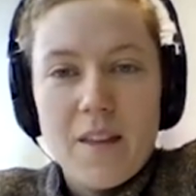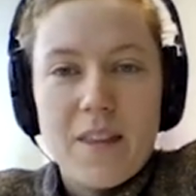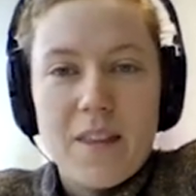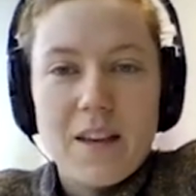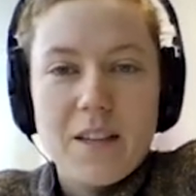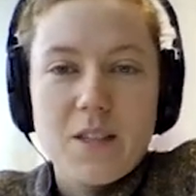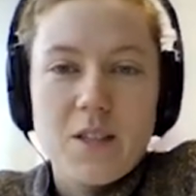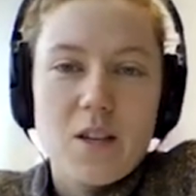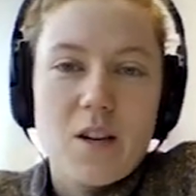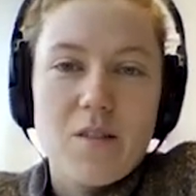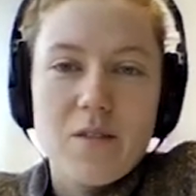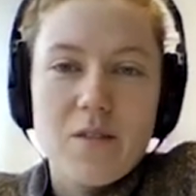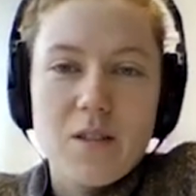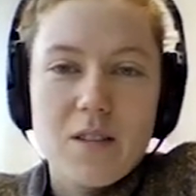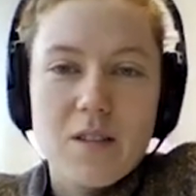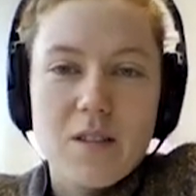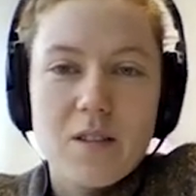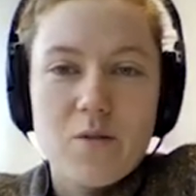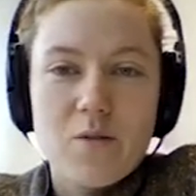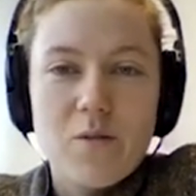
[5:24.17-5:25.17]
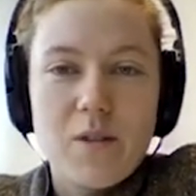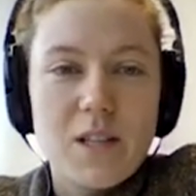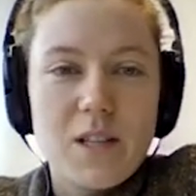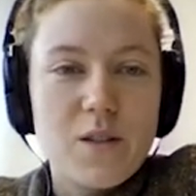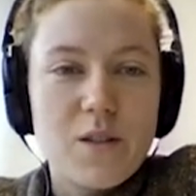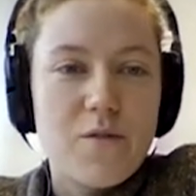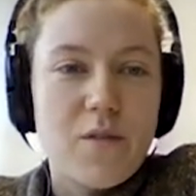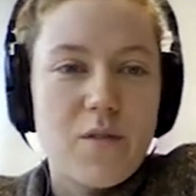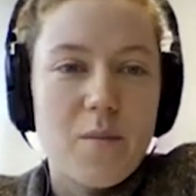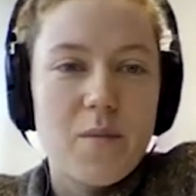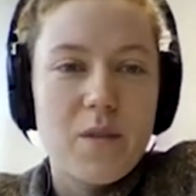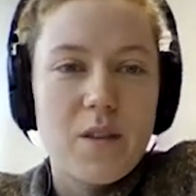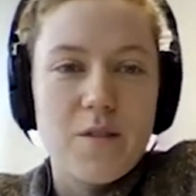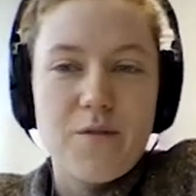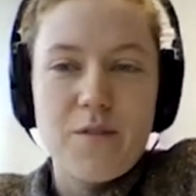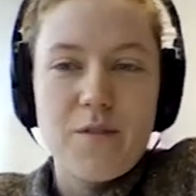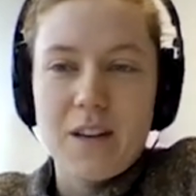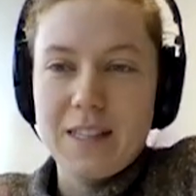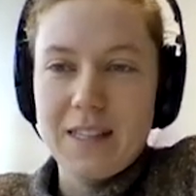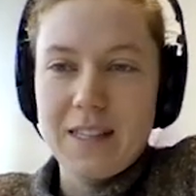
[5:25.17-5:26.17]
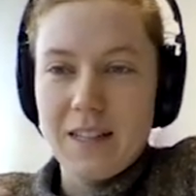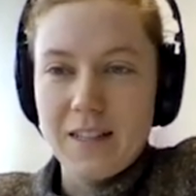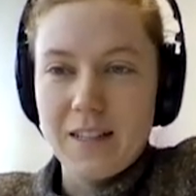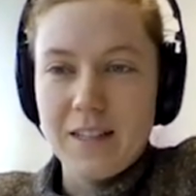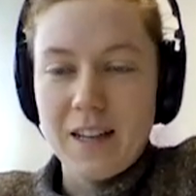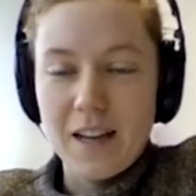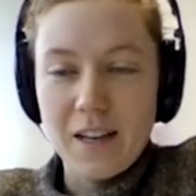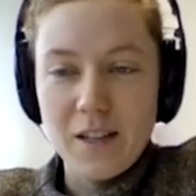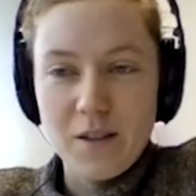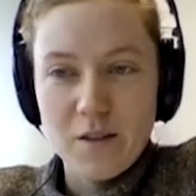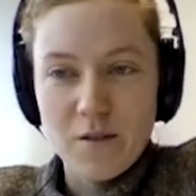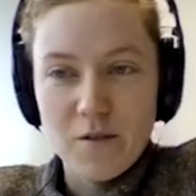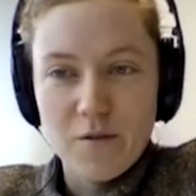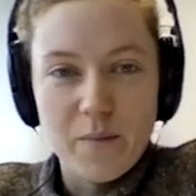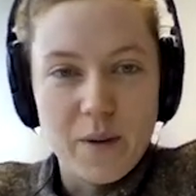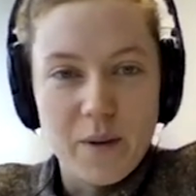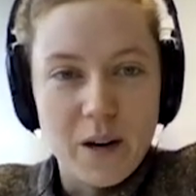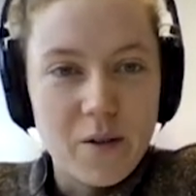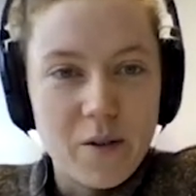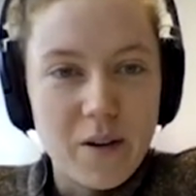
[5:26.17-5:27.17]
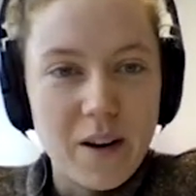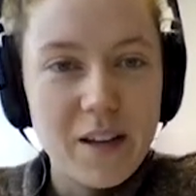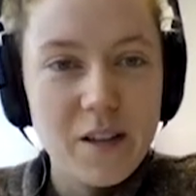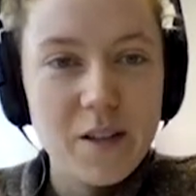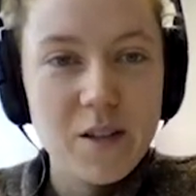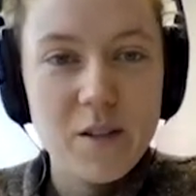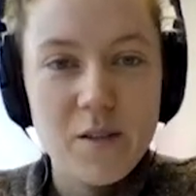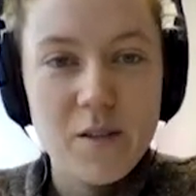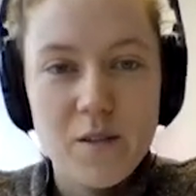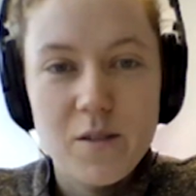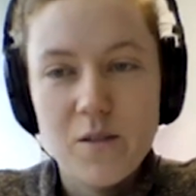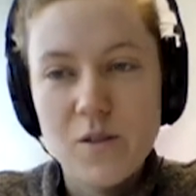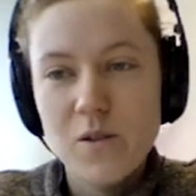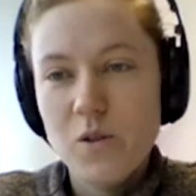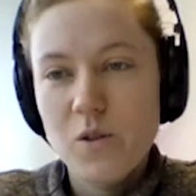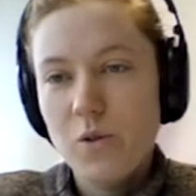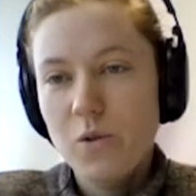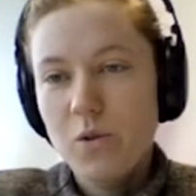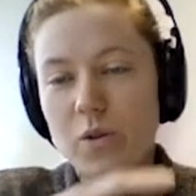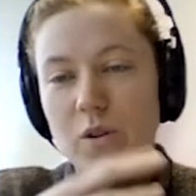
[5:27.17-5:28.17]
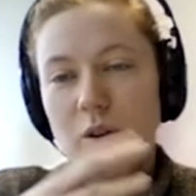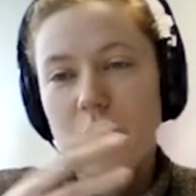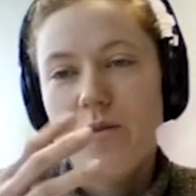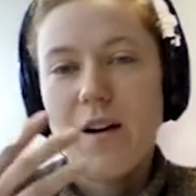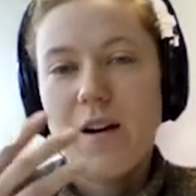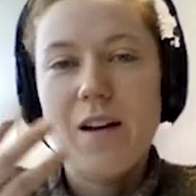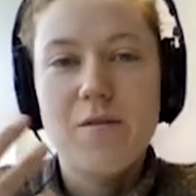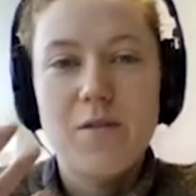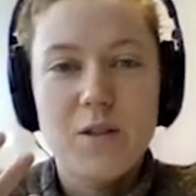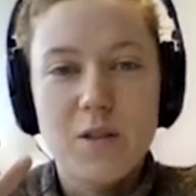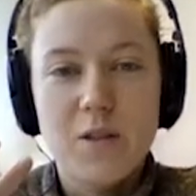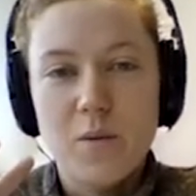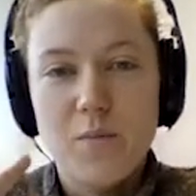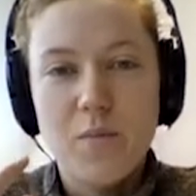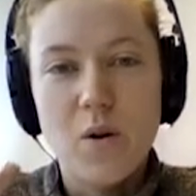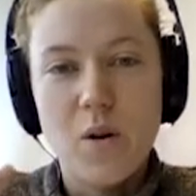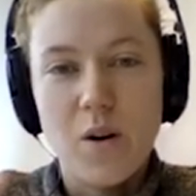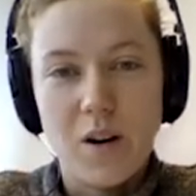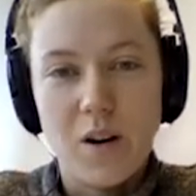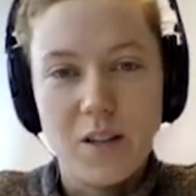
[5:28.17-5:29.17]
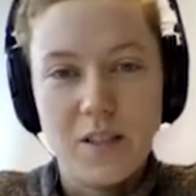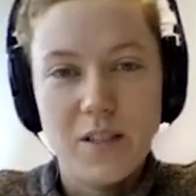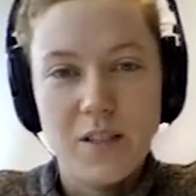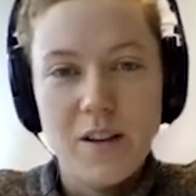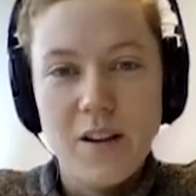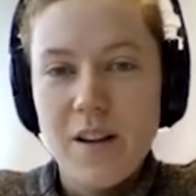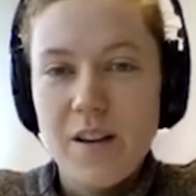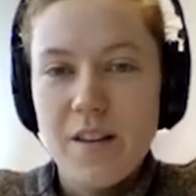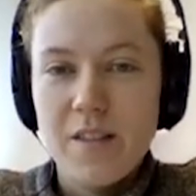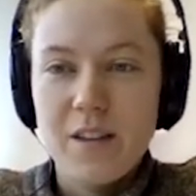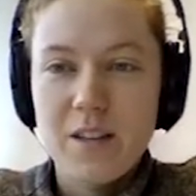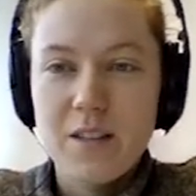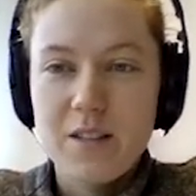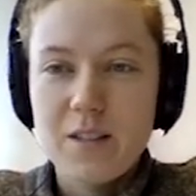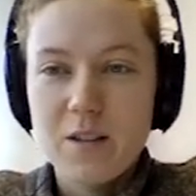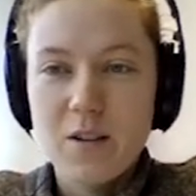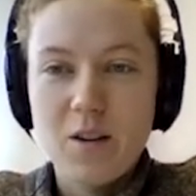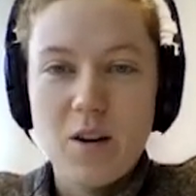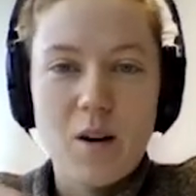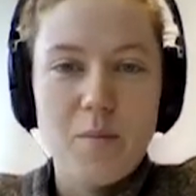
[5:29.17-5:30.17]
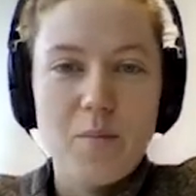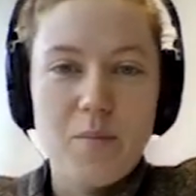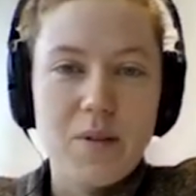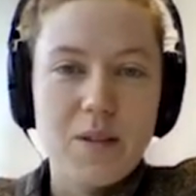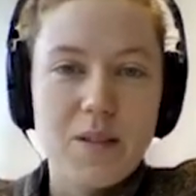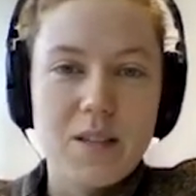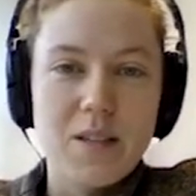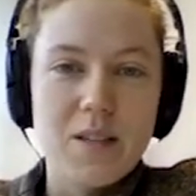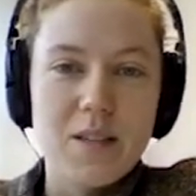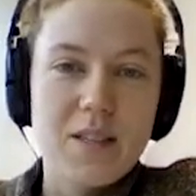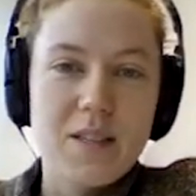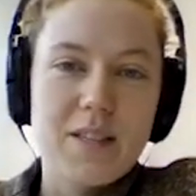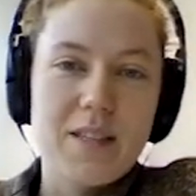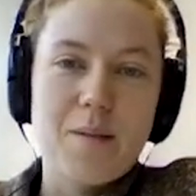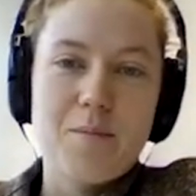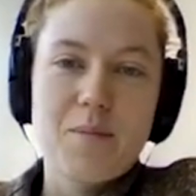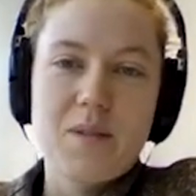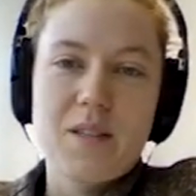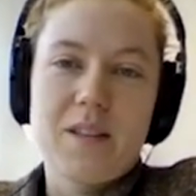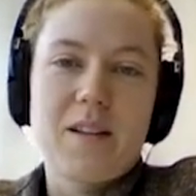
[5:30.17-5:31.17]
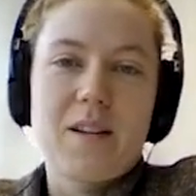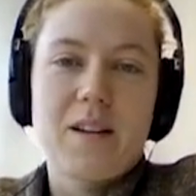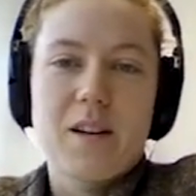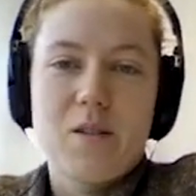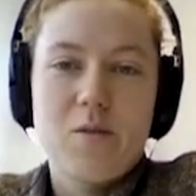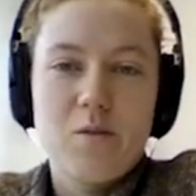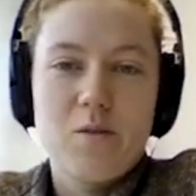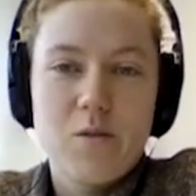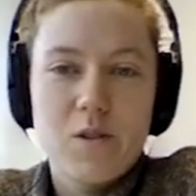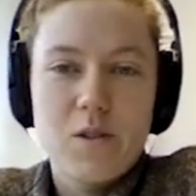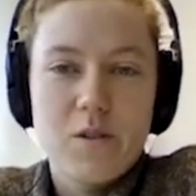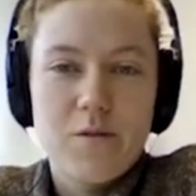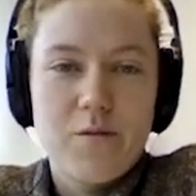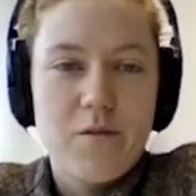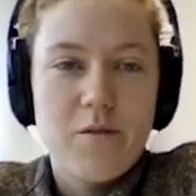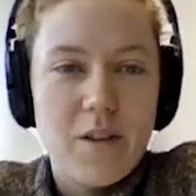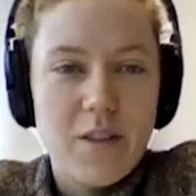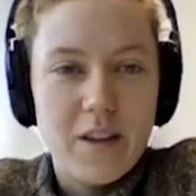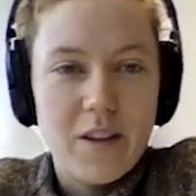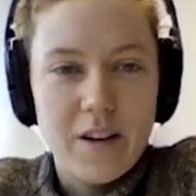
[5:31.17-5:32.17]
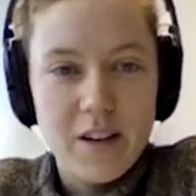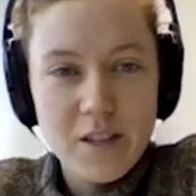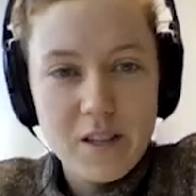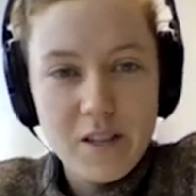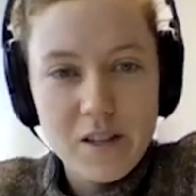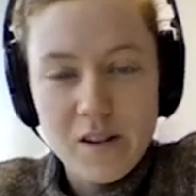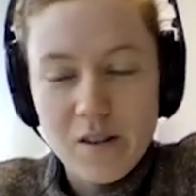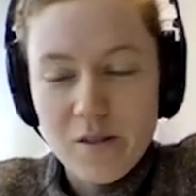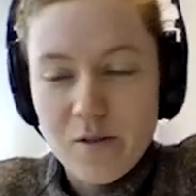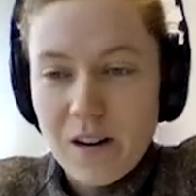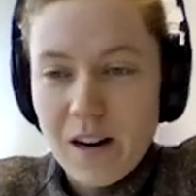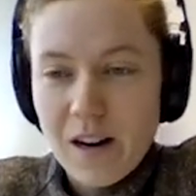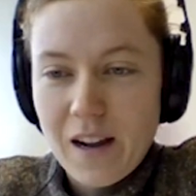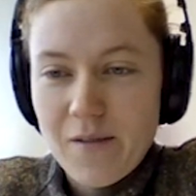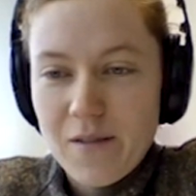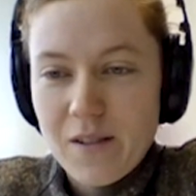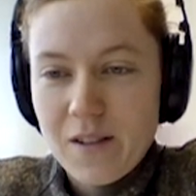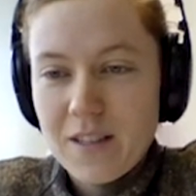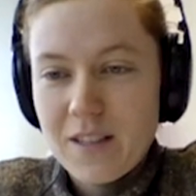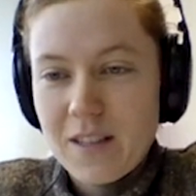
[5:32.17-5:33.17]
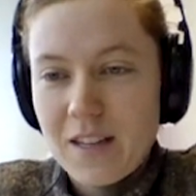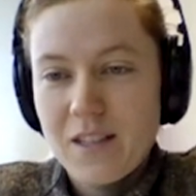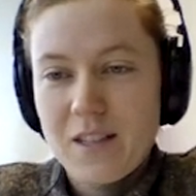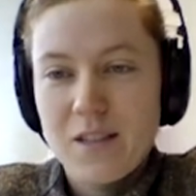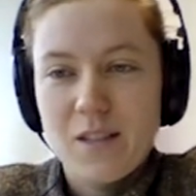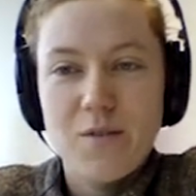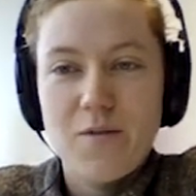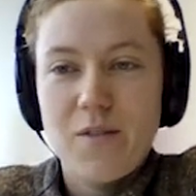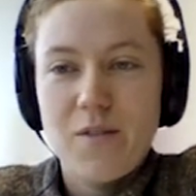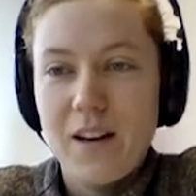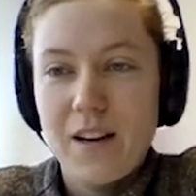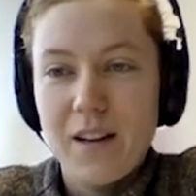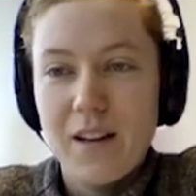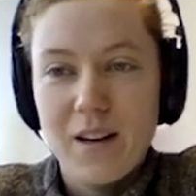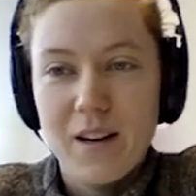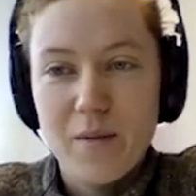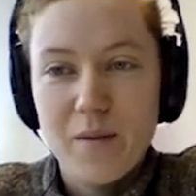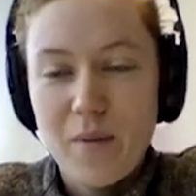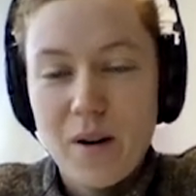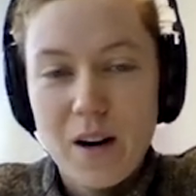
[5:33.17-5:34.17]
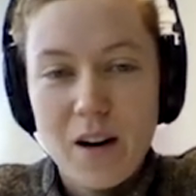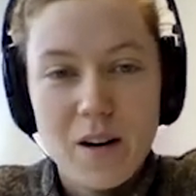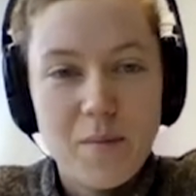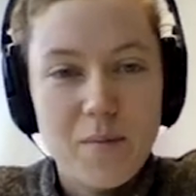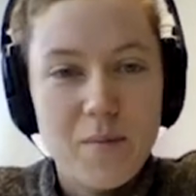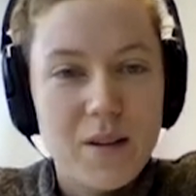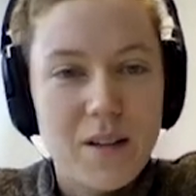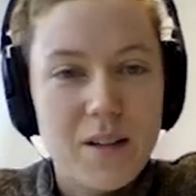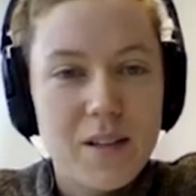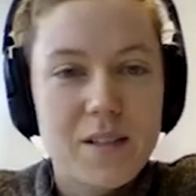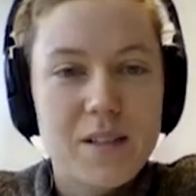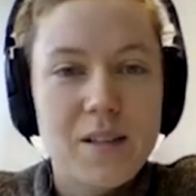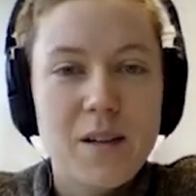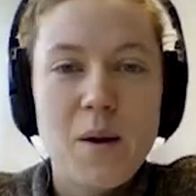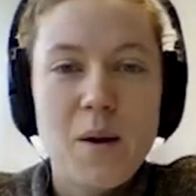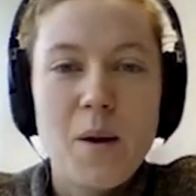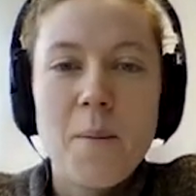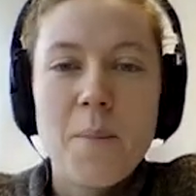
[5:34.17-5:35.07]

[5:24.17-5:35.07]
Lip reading: Their services reach from the facilitation of migration to arrival support. This encompasses steps that are crucial for the initial arrival, such as finding an apartment,